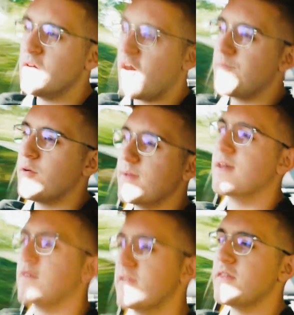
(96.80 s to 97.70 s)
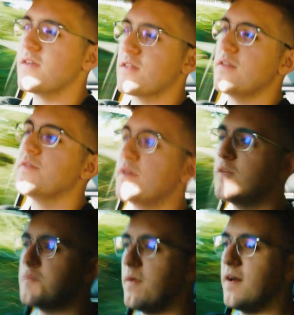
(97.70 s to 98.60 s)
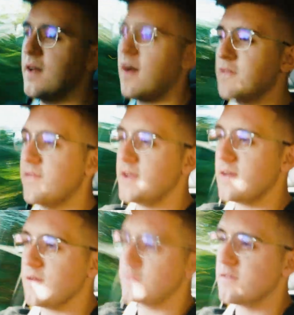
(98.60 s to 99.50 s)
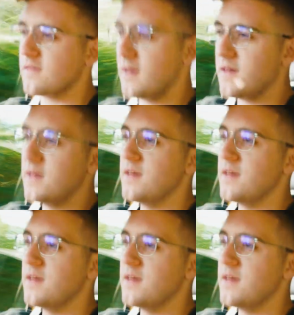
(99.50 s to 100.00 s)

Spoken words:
I probably covered this in a few of my other videos, is that